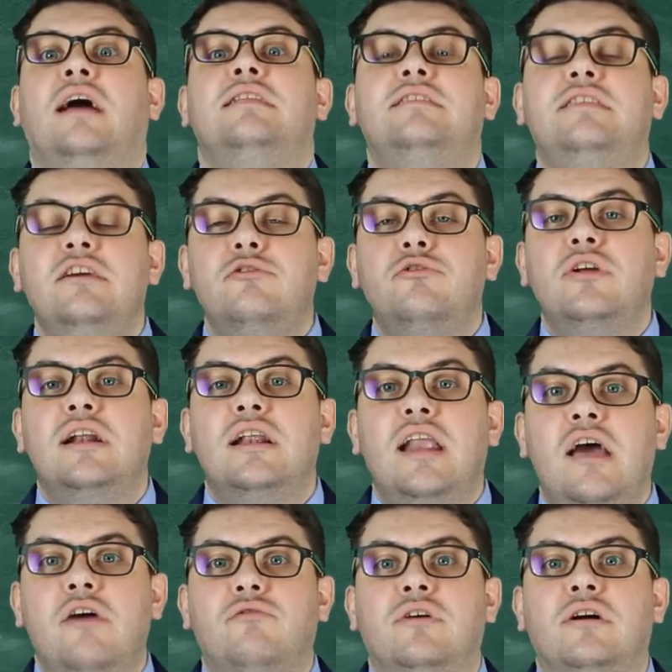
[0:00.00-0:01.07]
different
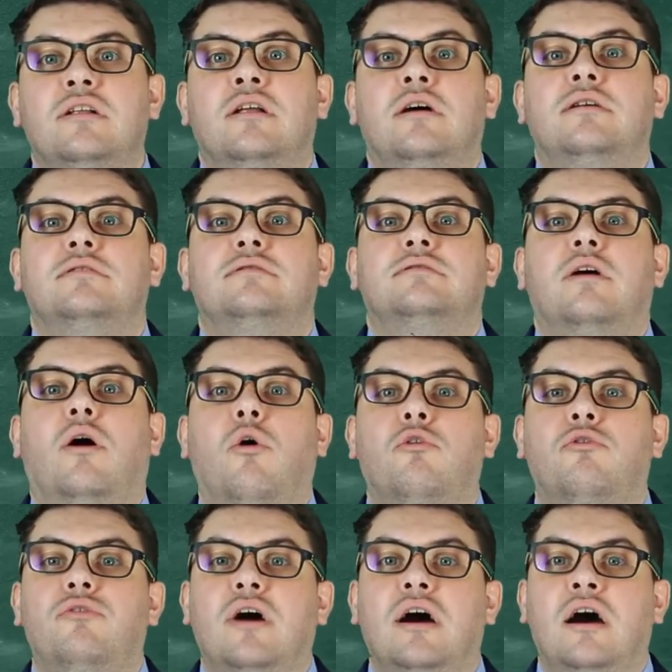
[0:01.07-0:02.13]
levels
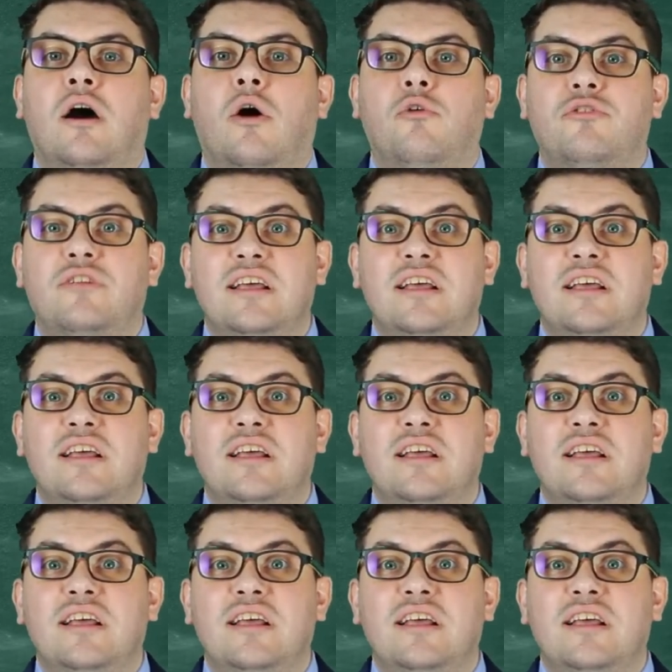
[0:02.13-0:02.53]
of